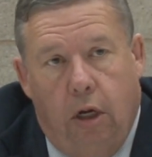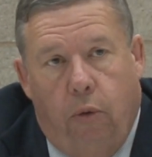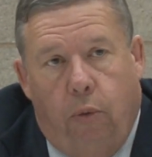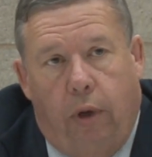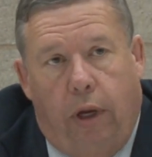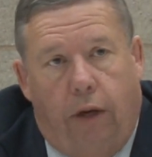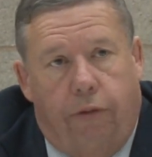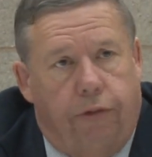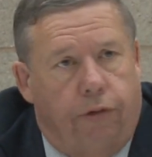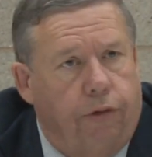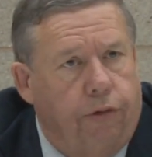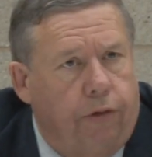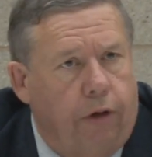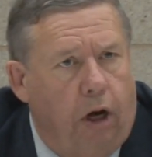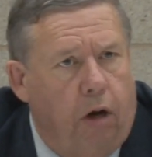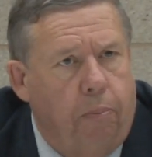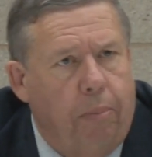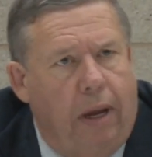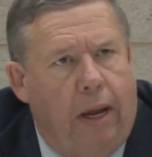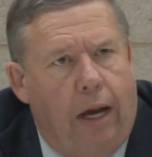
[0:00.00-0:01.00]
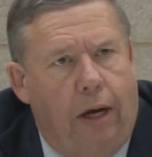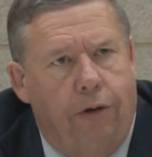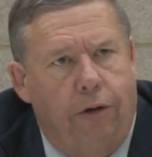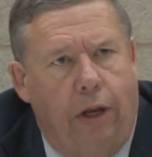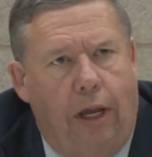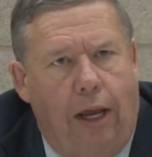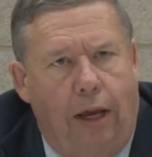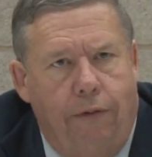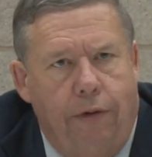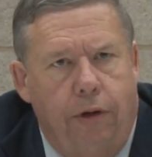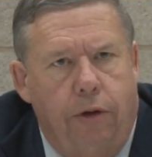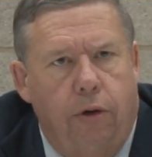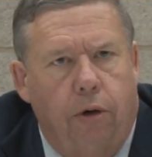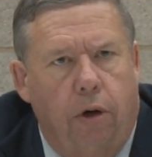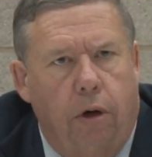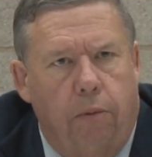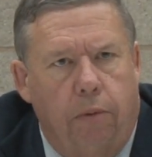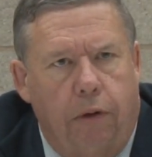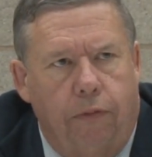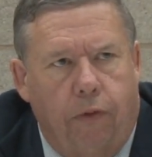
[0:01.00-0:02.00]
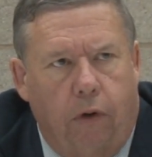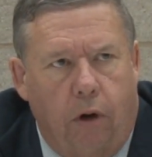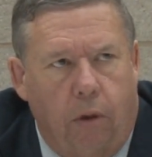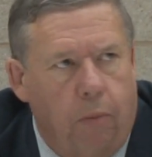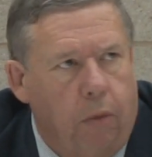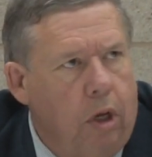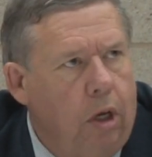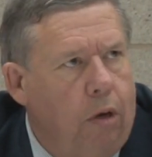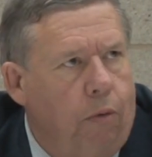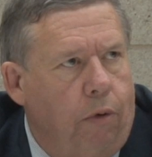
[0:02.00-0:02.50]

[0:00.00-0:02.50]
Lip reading: We have to start by actually having tort reform.